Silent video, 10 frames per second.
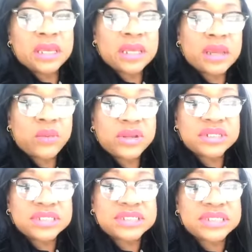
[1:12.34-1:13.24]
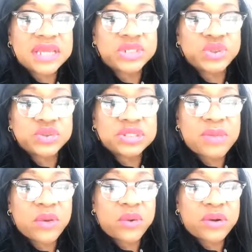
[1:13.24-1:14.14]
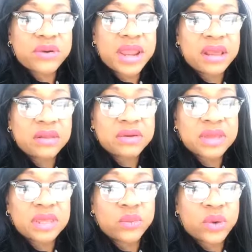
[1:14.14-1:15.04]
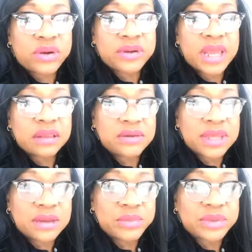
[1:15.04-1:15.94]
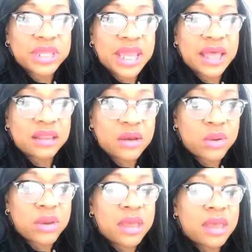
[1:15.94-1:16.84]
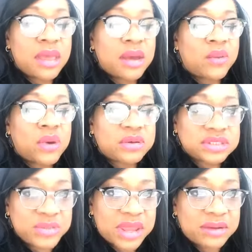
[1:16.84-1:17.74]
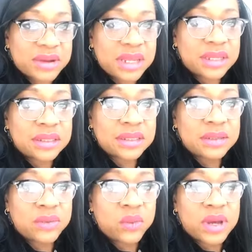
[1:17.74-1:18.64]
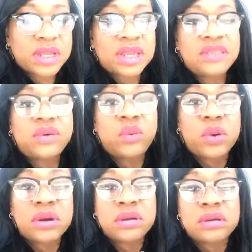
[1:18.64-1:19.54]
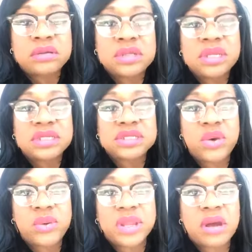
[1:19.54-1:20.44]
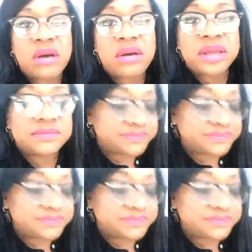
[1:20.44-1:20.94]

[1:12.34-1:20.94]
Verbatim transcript: And I wanted to stay true to my word. Hello, Kimberly. Hello, Rosemary. What in the world is going on?